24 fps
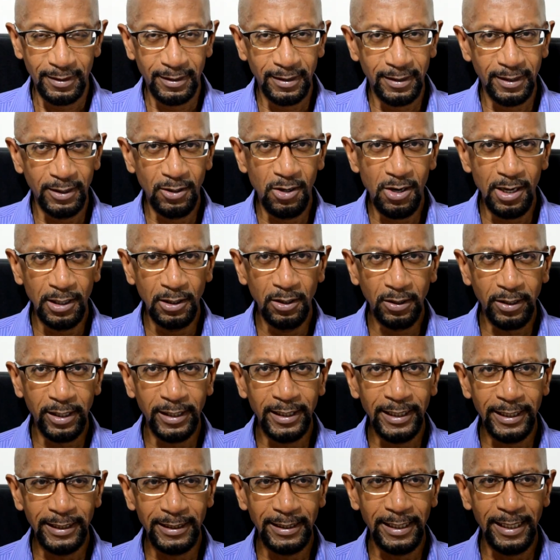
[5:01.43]
they all look at
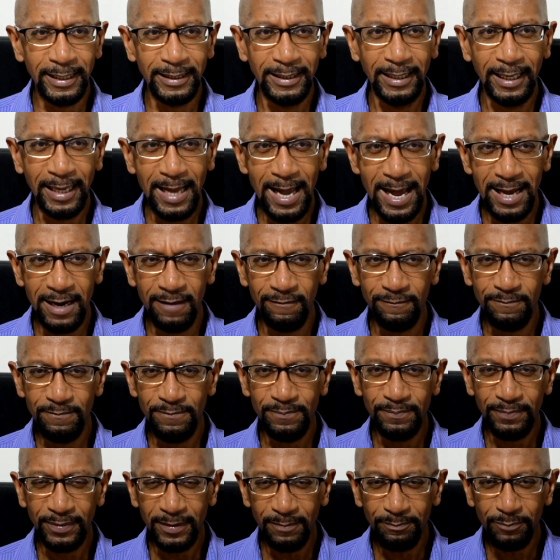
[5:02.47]
it and they're kind of
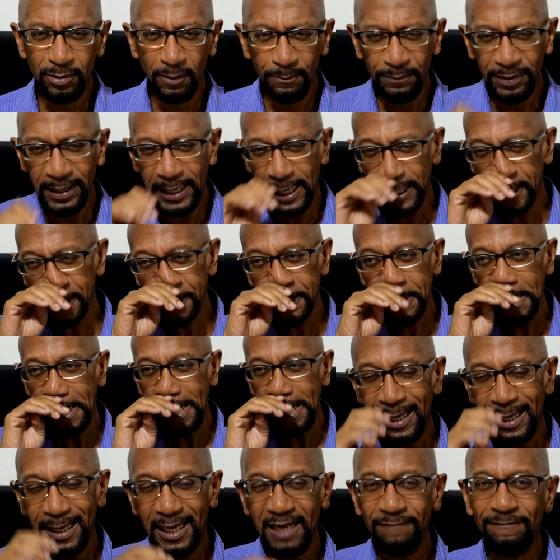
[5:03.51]
perplexed.
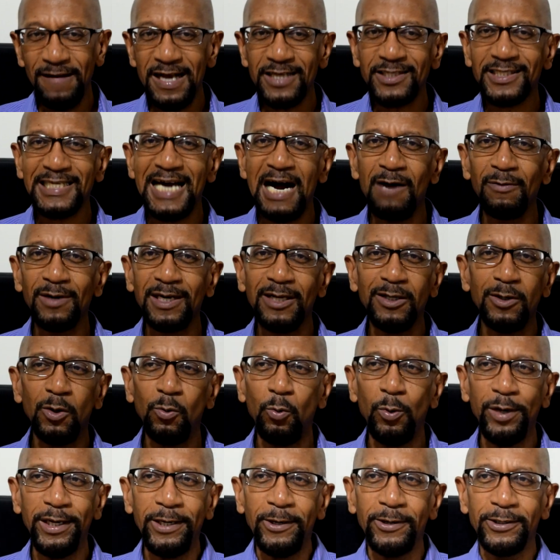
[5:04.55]
If I sound a little
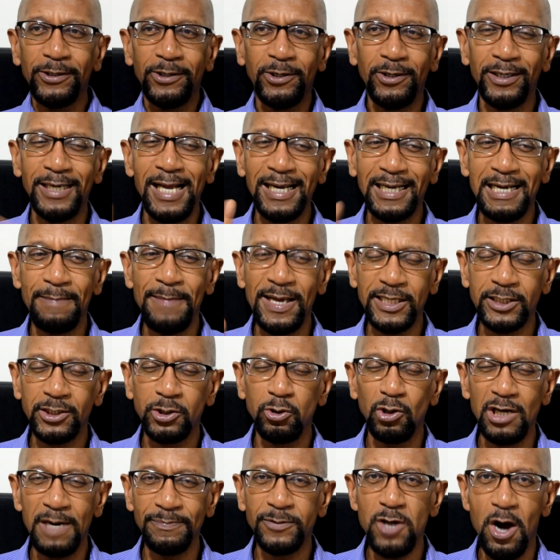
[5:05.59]
weird or like I'm not sure
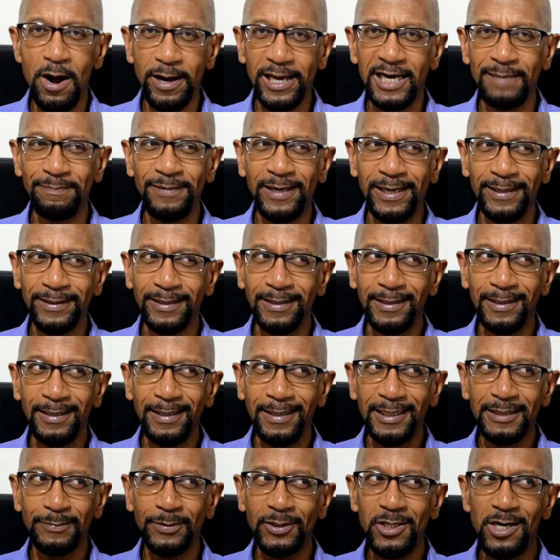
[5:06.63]
what I'm talking about,
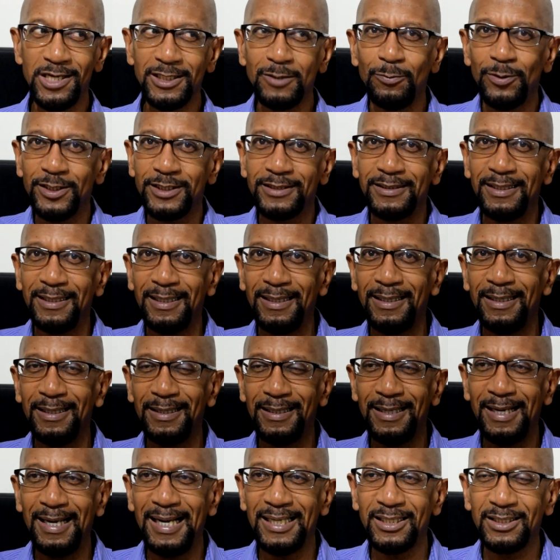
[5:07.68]
it's because it was
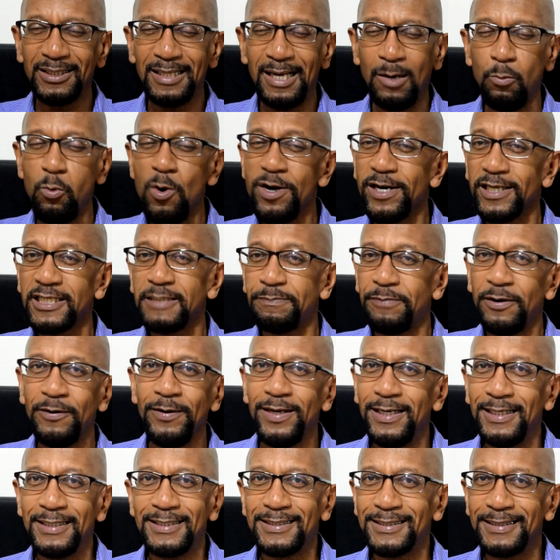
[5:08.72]
a weird
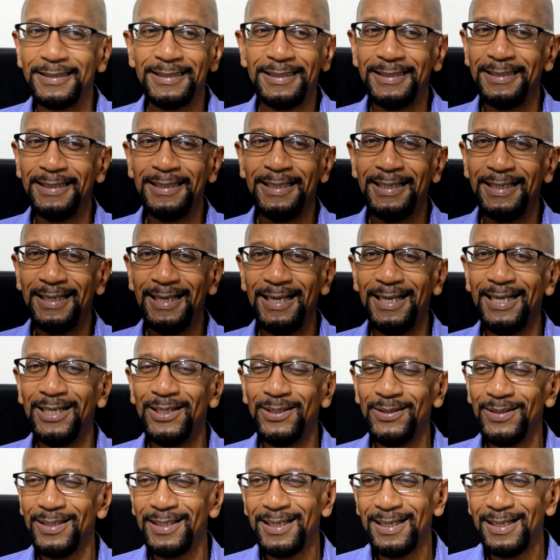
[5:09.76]
experience. You know,
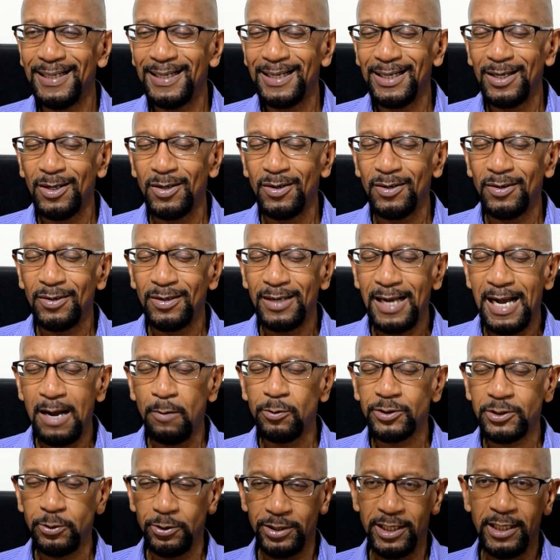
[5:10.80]
I was
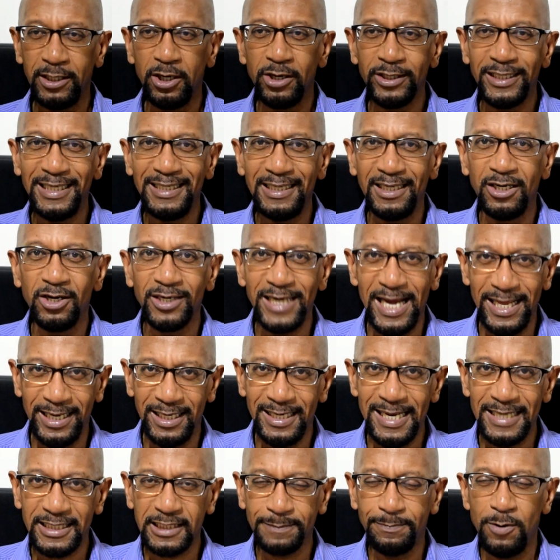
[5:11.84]
hearing a young lady
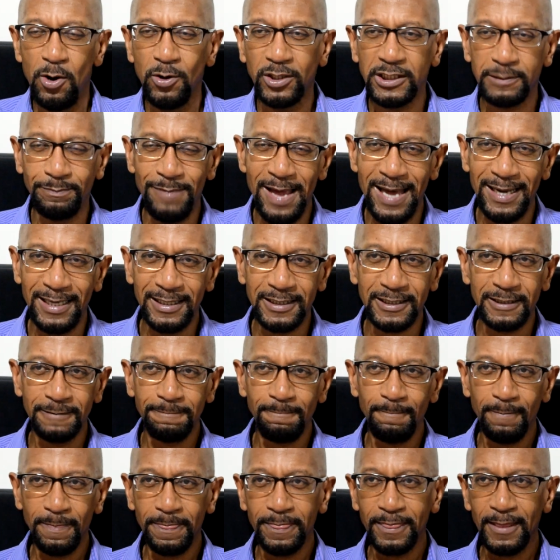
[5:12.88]
that spoke Spanish,
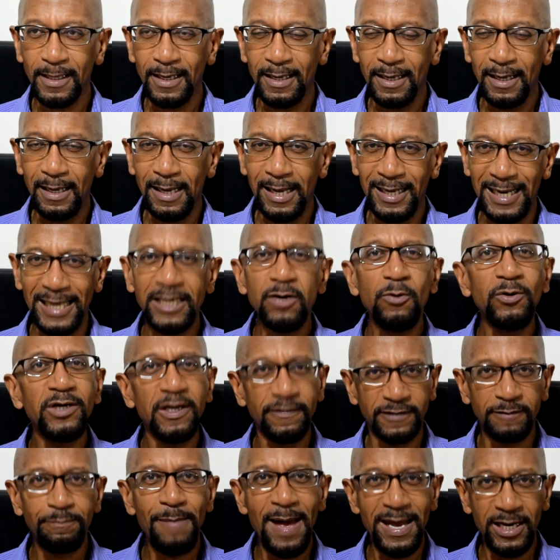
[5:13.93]
and I knew enough
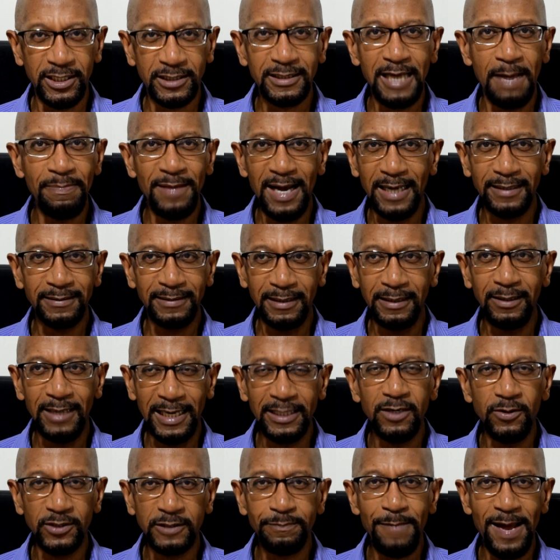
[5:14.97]
Spanish. I'm not, you know, I
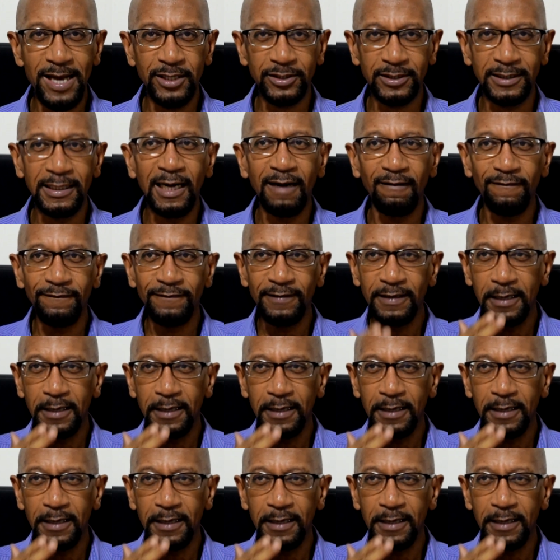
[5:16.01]
know Spanish enough,